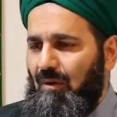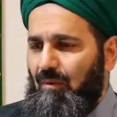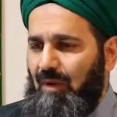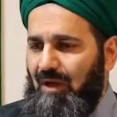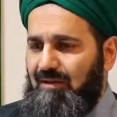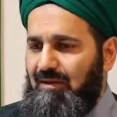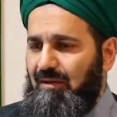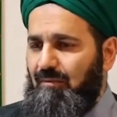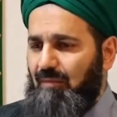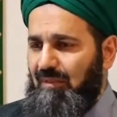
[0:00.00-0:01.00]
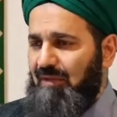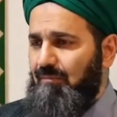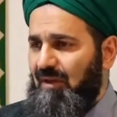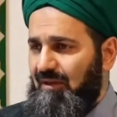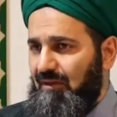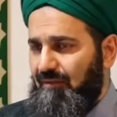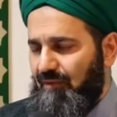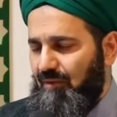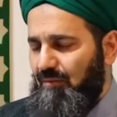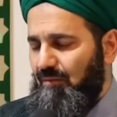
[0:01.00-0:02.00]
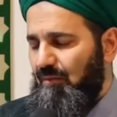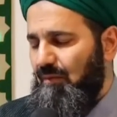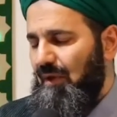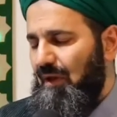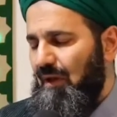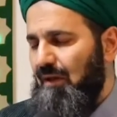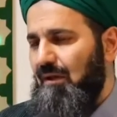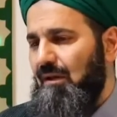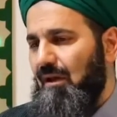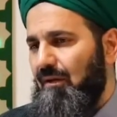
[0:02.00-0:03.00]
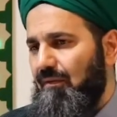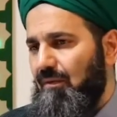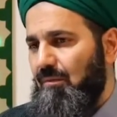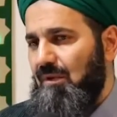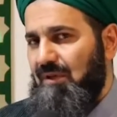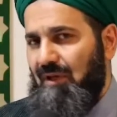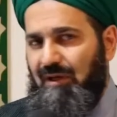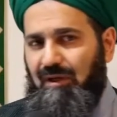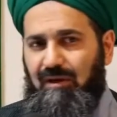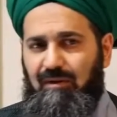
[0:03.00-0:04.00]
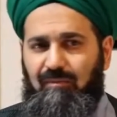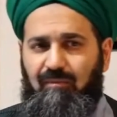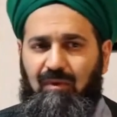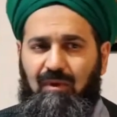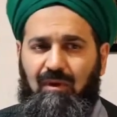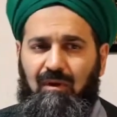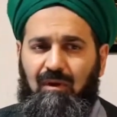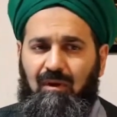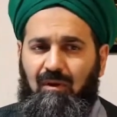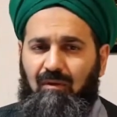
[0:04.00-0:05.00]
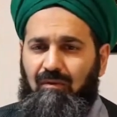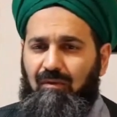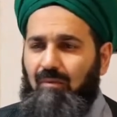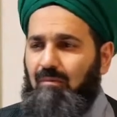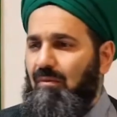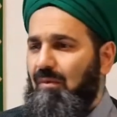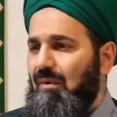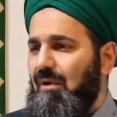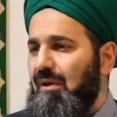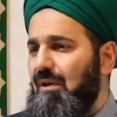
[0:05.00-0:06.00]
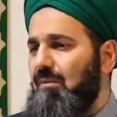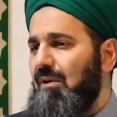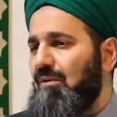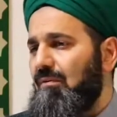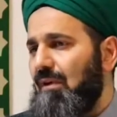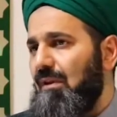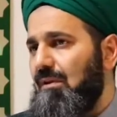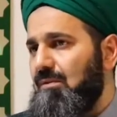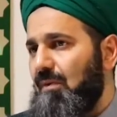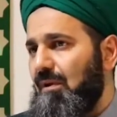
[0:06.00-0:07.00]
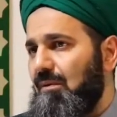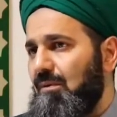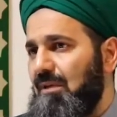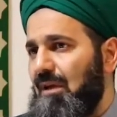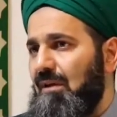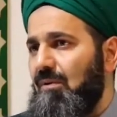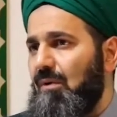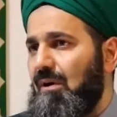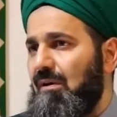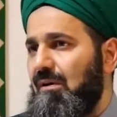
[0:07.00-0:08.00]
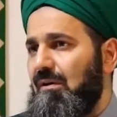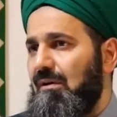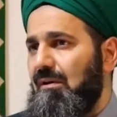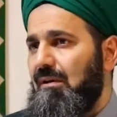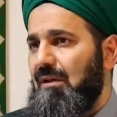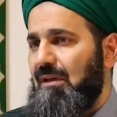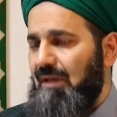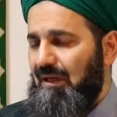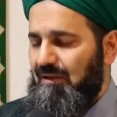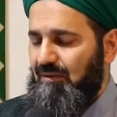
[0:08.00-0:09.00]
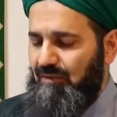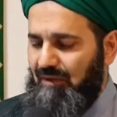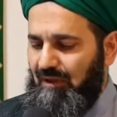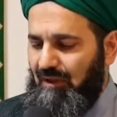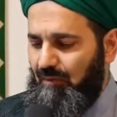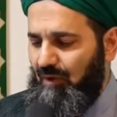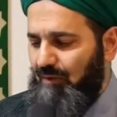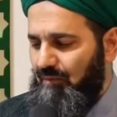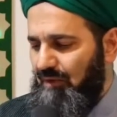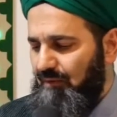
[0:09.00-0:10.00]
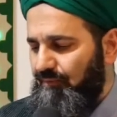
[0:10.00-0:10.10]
We ask madad from Ahlillah, from Mashayikh, from real men of Allah subhanahu wa ta'ala who are connected to Sayyidina Muhammad.